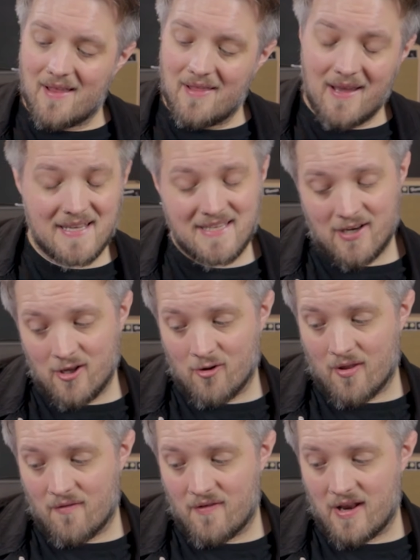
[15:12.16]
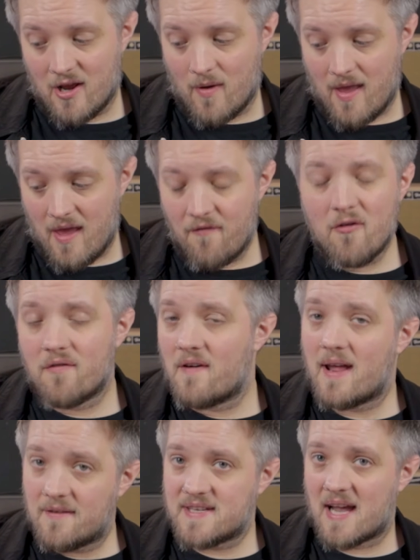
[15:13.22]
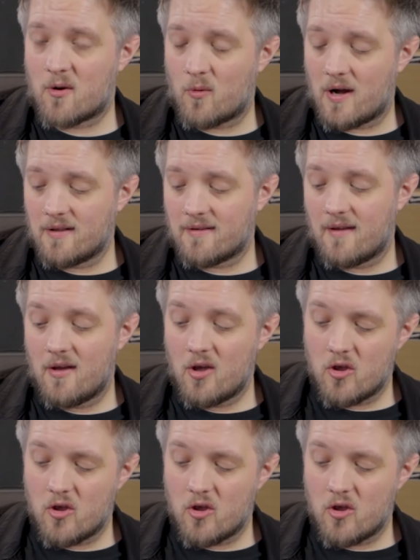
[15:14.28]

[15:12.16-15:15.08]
like I said earlier on in the video, if you're a fan of Zakk Wylde,